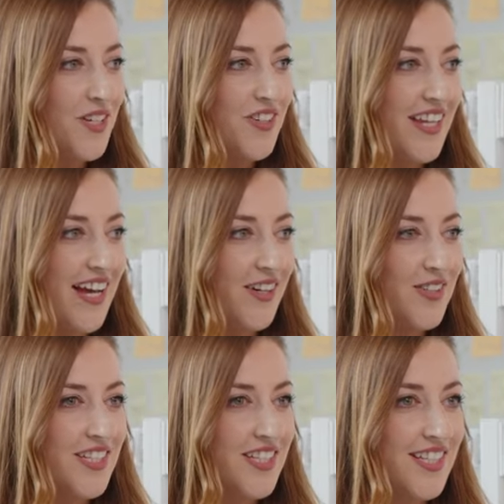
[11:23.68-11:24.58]
are in the
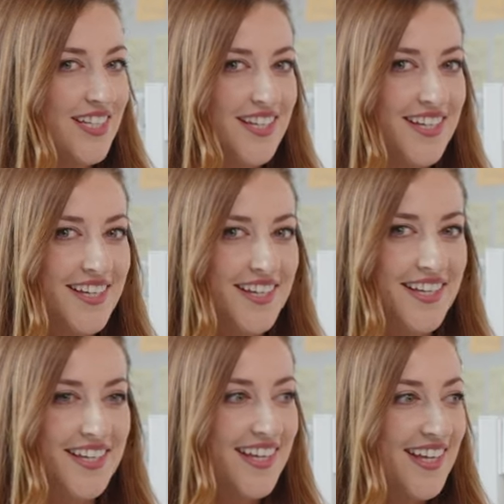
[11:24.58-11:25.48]
house?
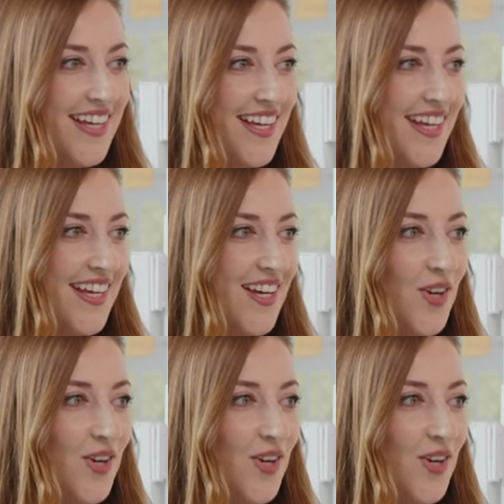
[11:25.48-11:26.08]
There are quite a few.